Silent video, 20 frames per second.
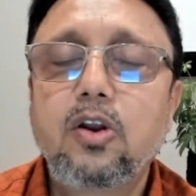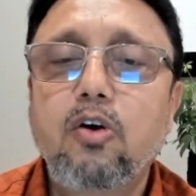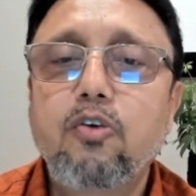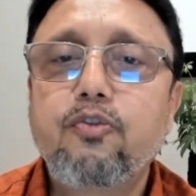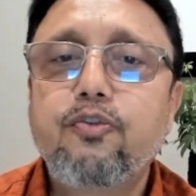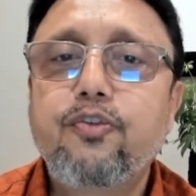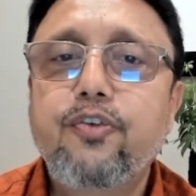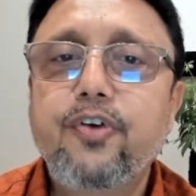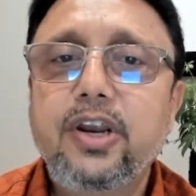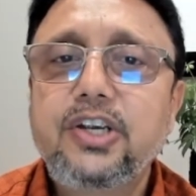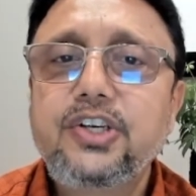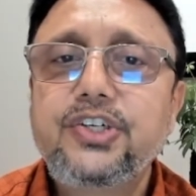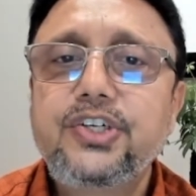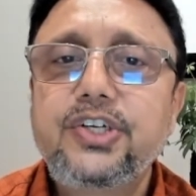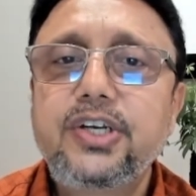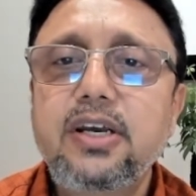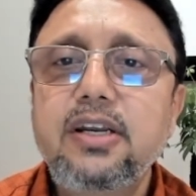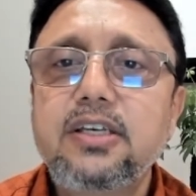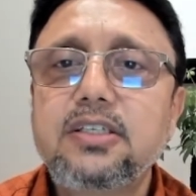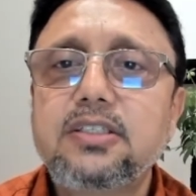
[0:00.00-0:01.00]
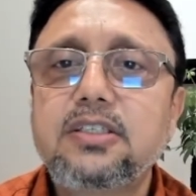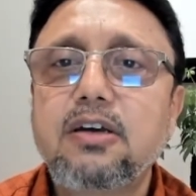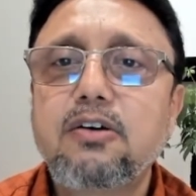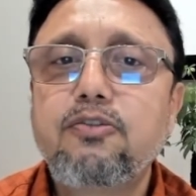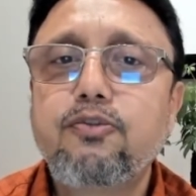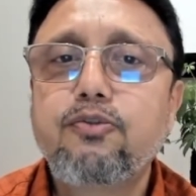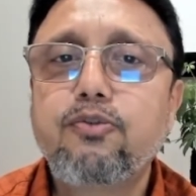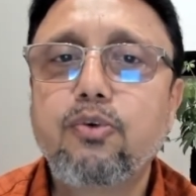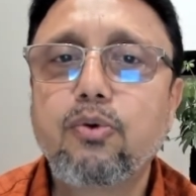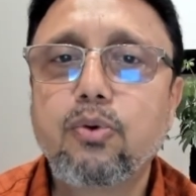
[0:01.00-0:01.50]
Now friction is
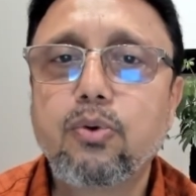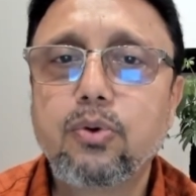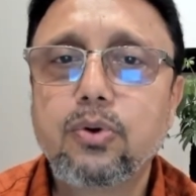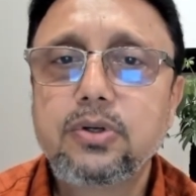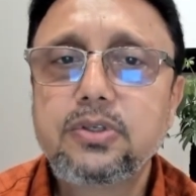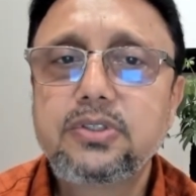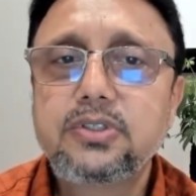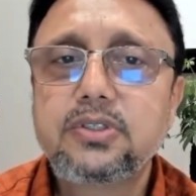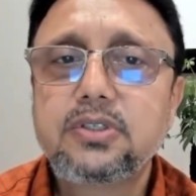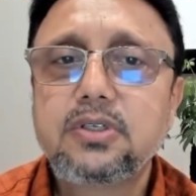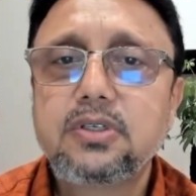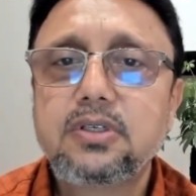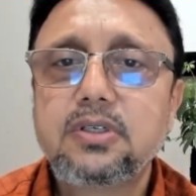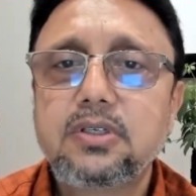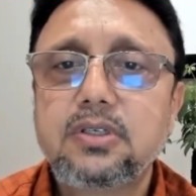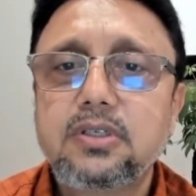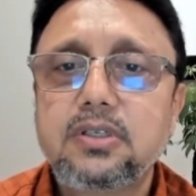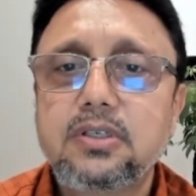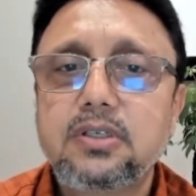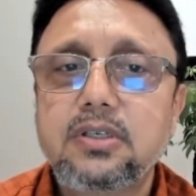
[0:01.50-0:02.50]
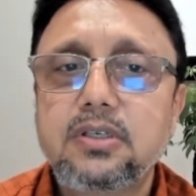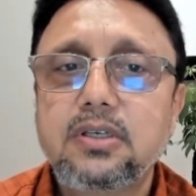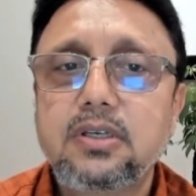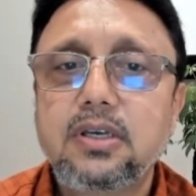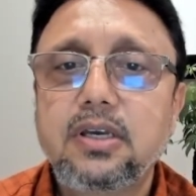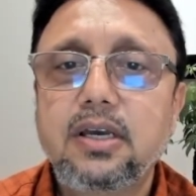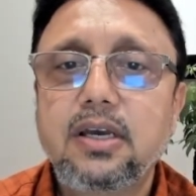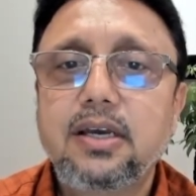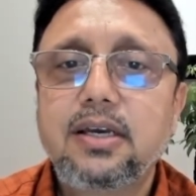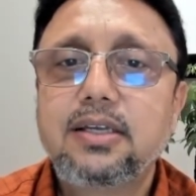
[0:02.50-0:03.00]
a force
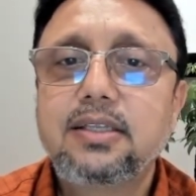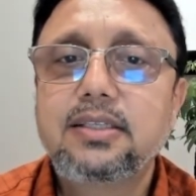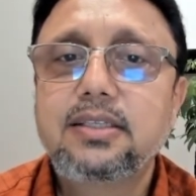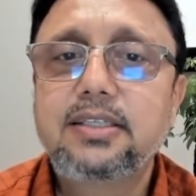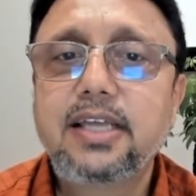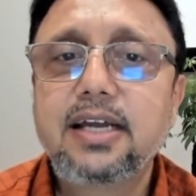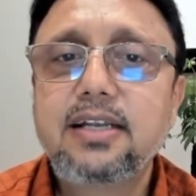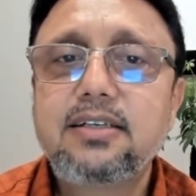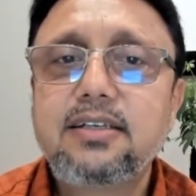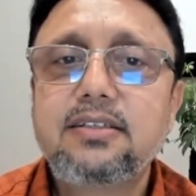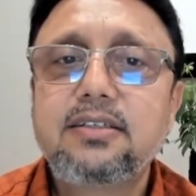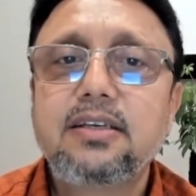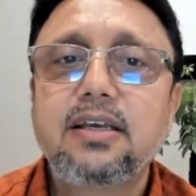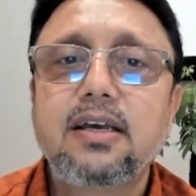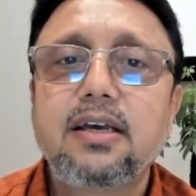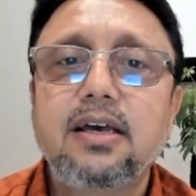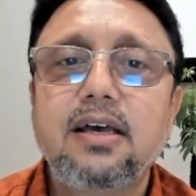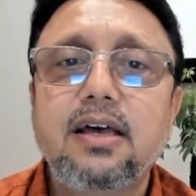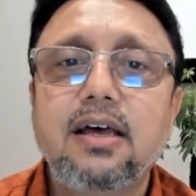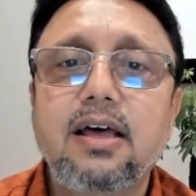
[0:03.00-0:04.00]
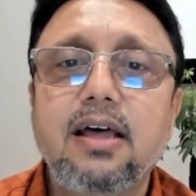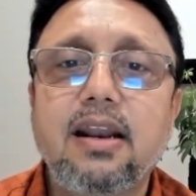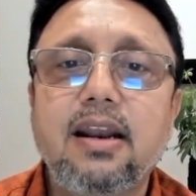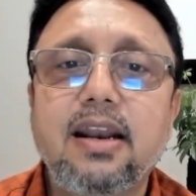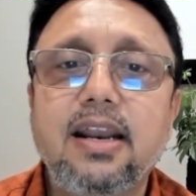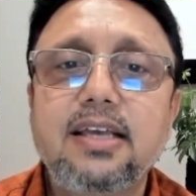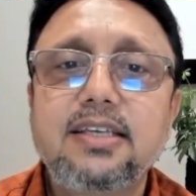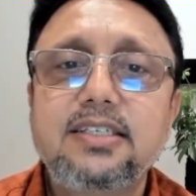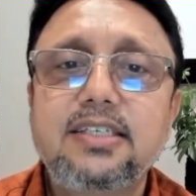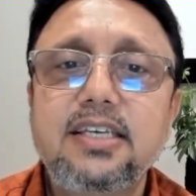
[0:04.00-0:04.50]
that
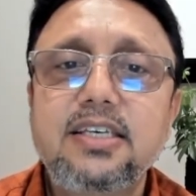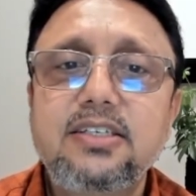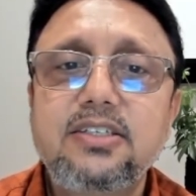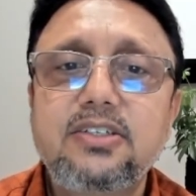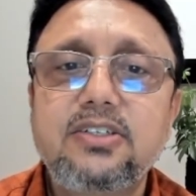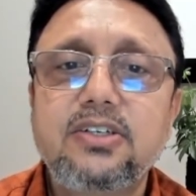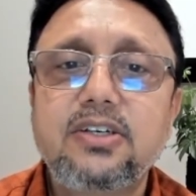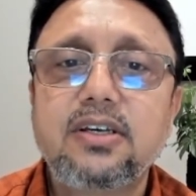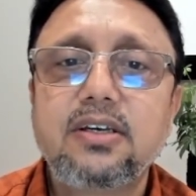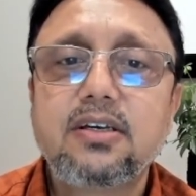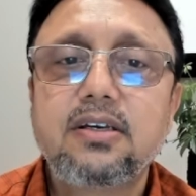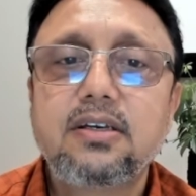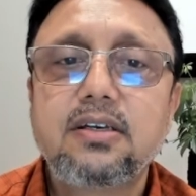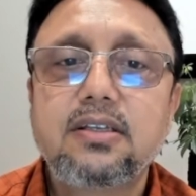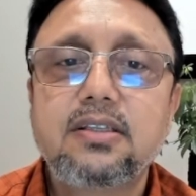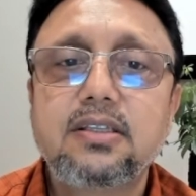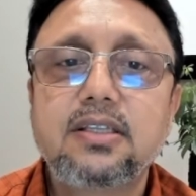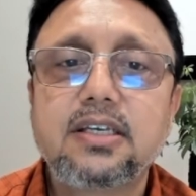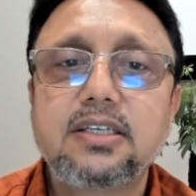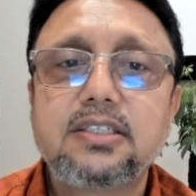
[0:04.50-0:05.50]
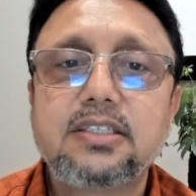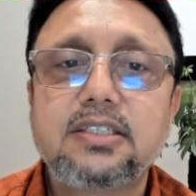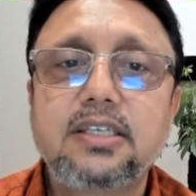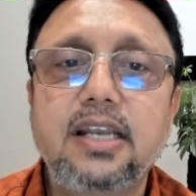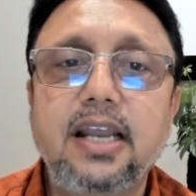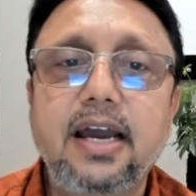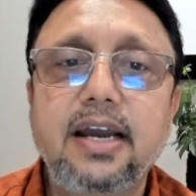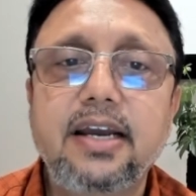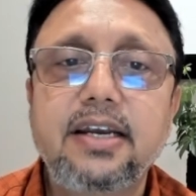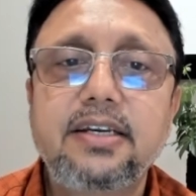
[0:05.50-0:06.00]
resists the
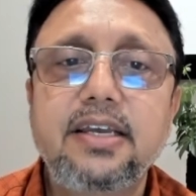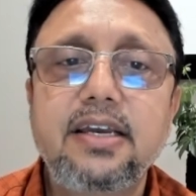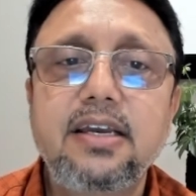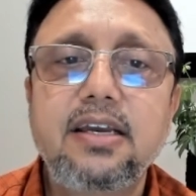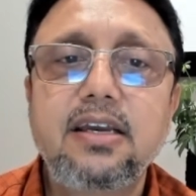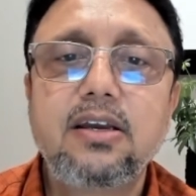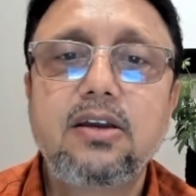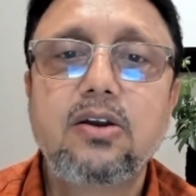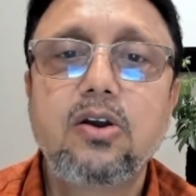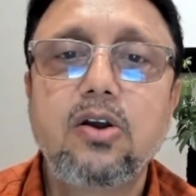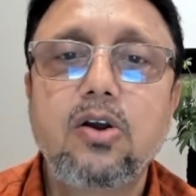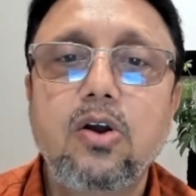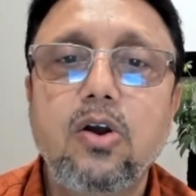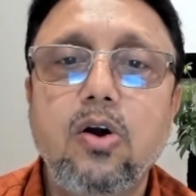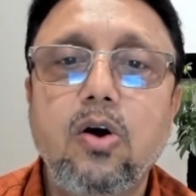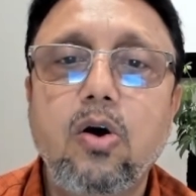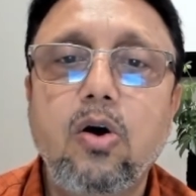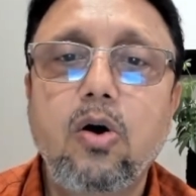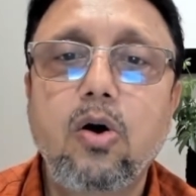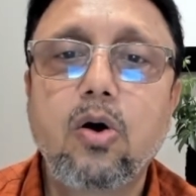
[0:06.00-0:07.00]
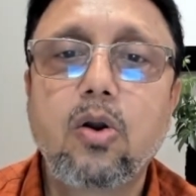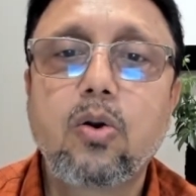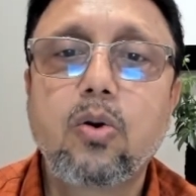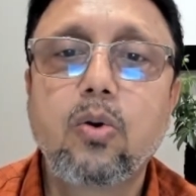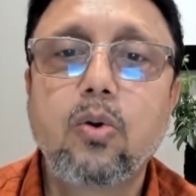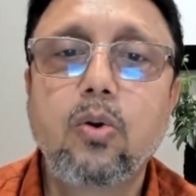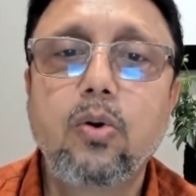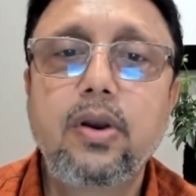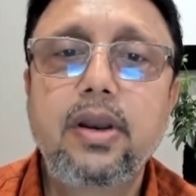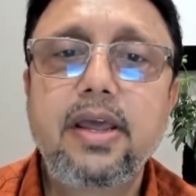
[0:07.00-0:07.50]
sliding
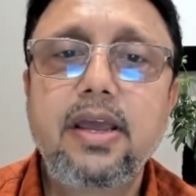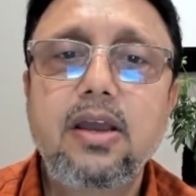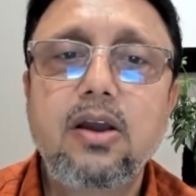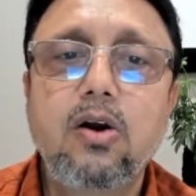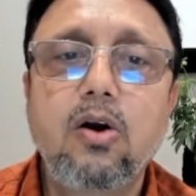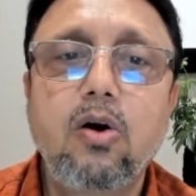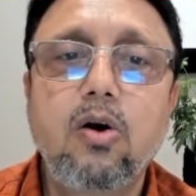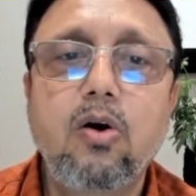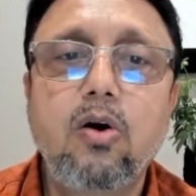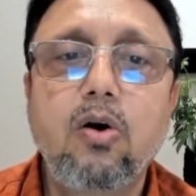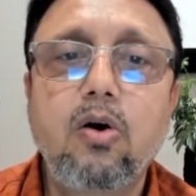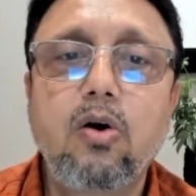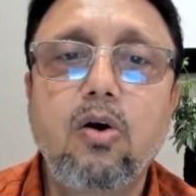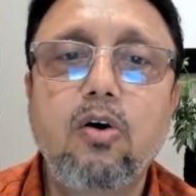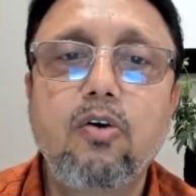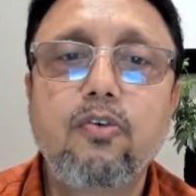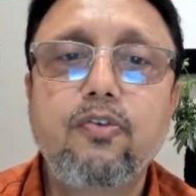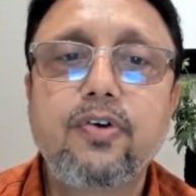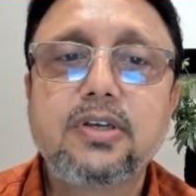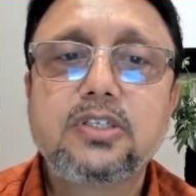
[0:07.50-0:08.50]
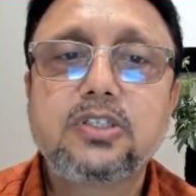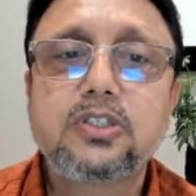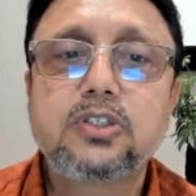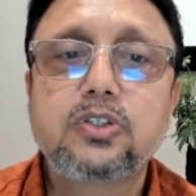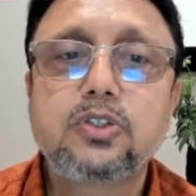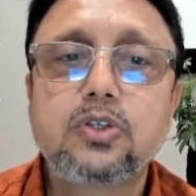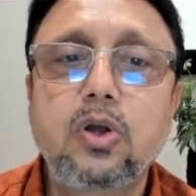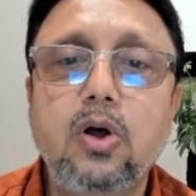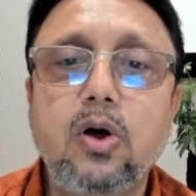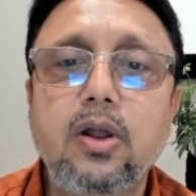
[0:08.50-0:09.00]
or rolling of a
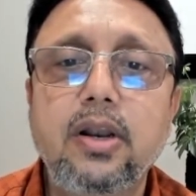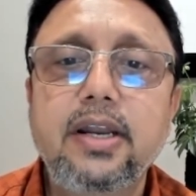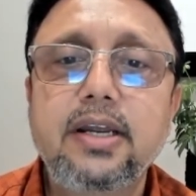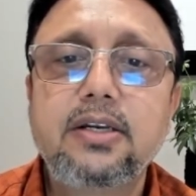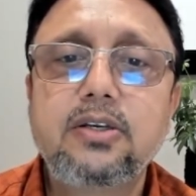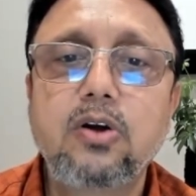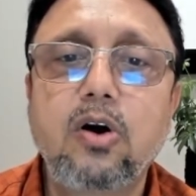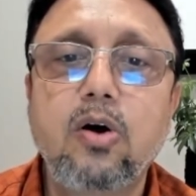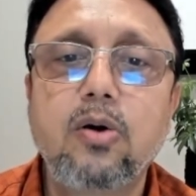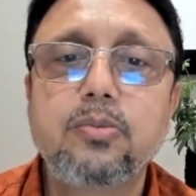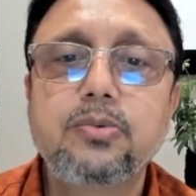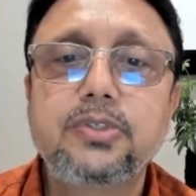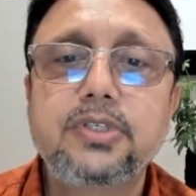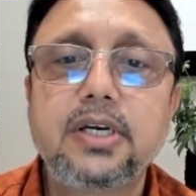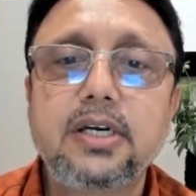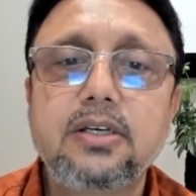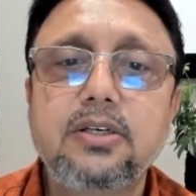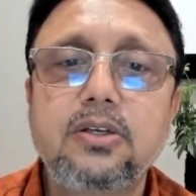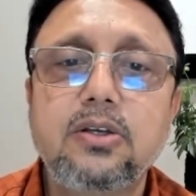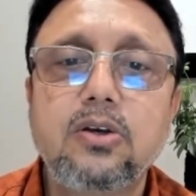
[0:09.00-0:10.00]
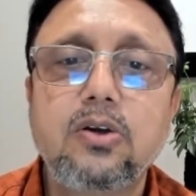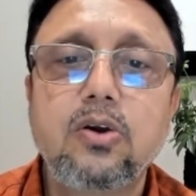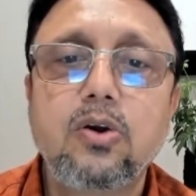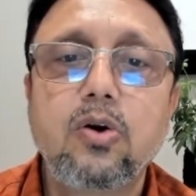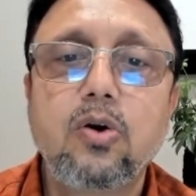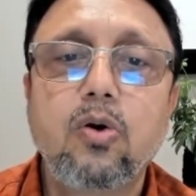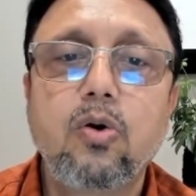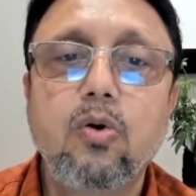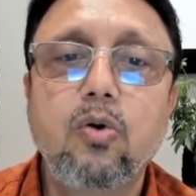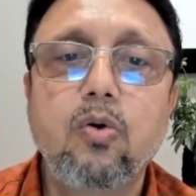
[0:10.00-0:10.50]
solid object
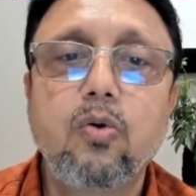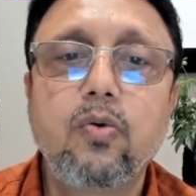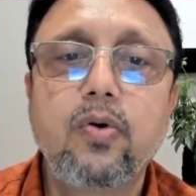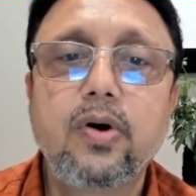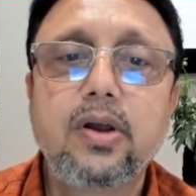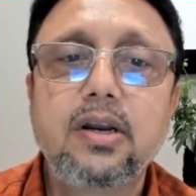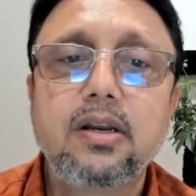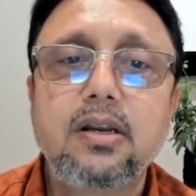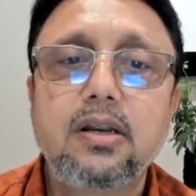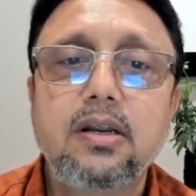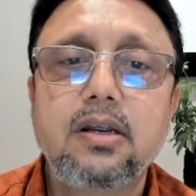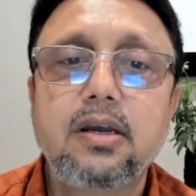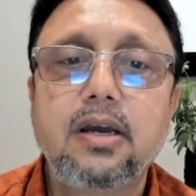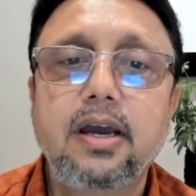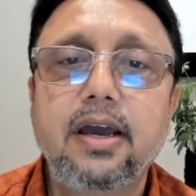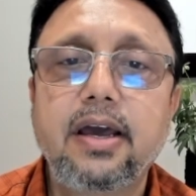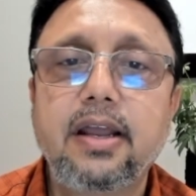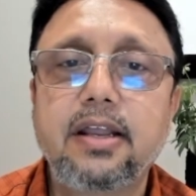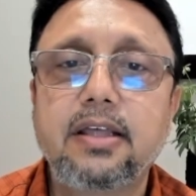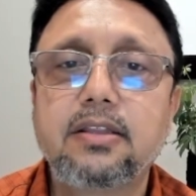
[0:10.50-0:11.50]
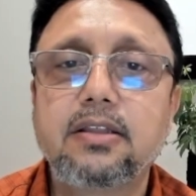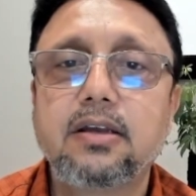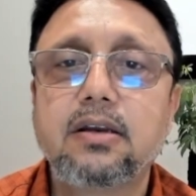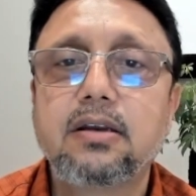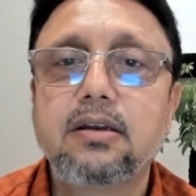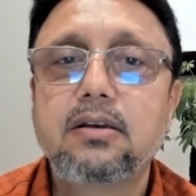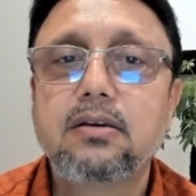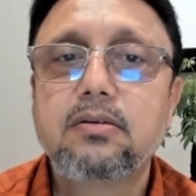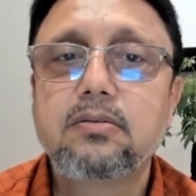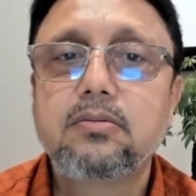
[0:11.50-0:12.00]
over
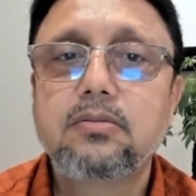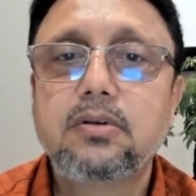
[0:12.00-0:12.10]
another.